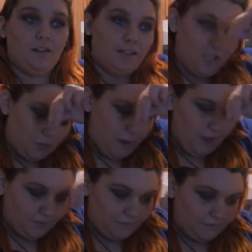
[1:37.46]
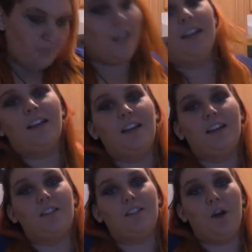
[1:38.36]
each pan.
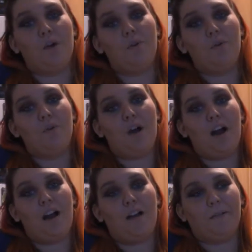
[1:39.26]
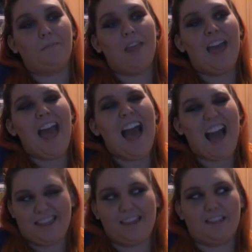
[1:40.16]
So I
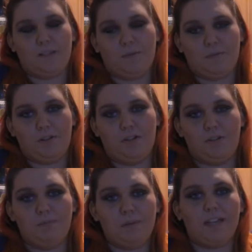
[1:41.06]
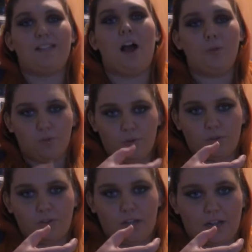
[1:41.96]
think that's what I'm going to do, because how cool
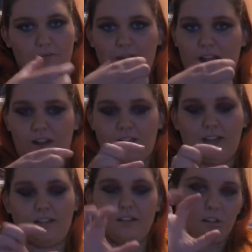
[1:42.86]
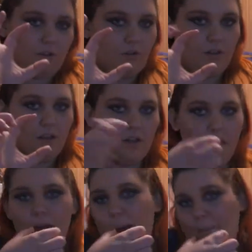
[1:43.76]
is that going to be to have like little
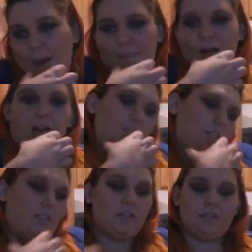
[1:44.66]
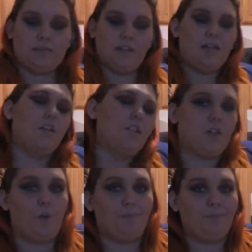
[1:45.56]
pot pies?
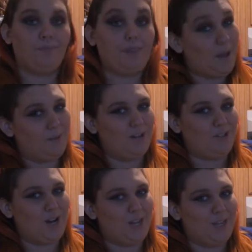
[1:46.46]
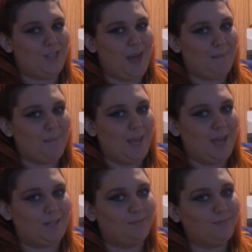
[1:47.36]
So I'm going to try to get that pan.